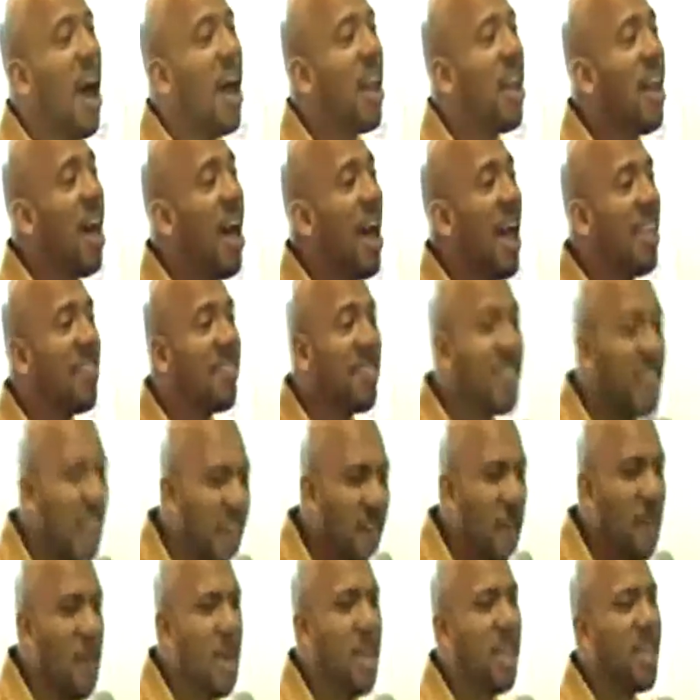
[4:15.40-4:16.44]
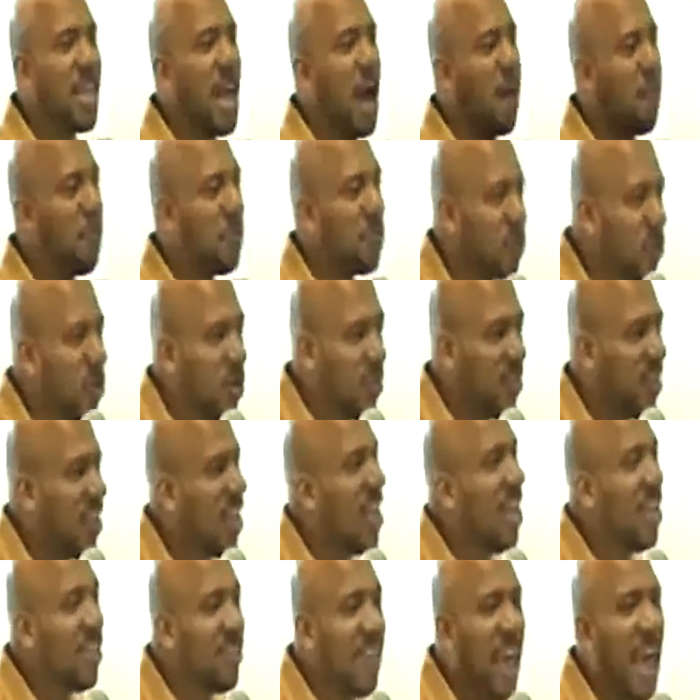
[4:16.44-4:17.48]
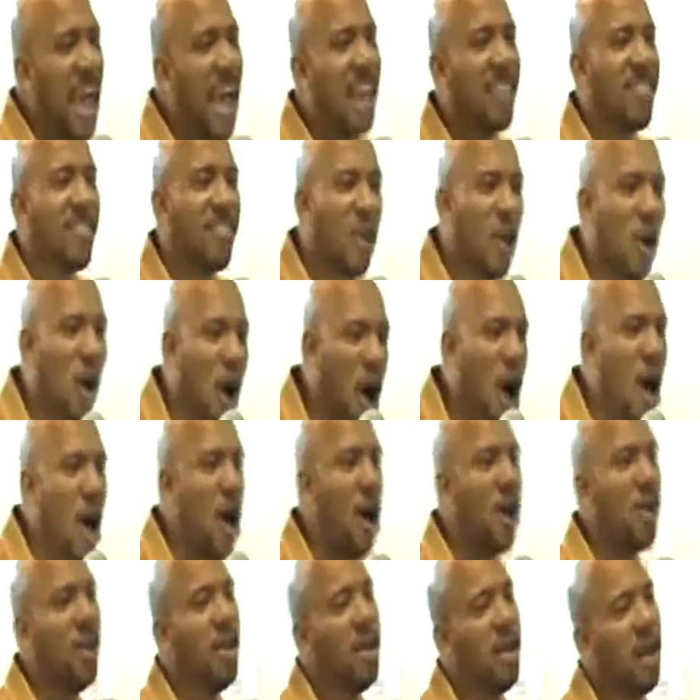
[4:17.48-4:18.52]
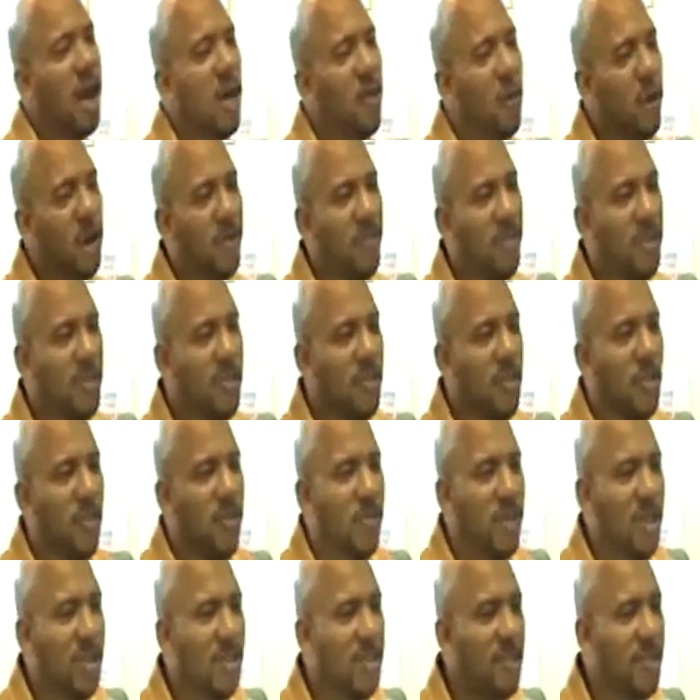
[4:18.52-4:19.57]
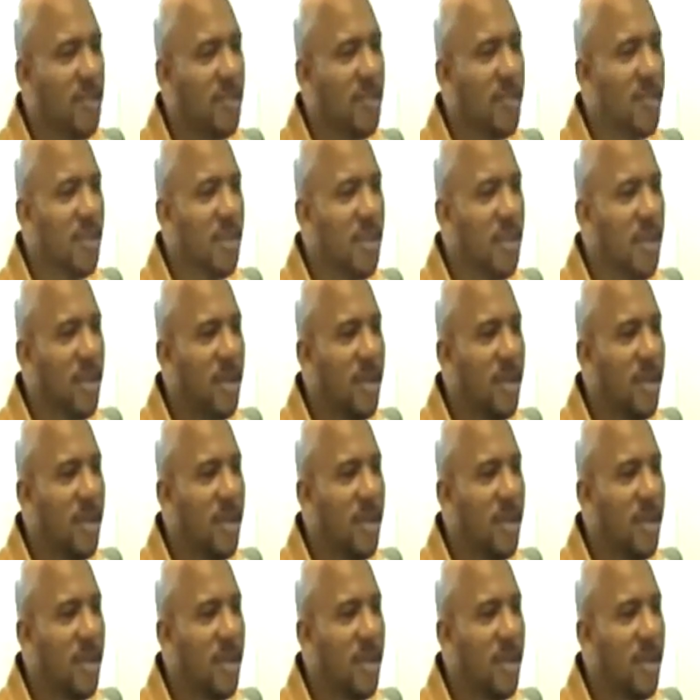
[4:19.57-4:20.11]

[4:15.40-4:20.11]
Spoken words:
Allah has given me the opportunity to answer the call of one of His servants.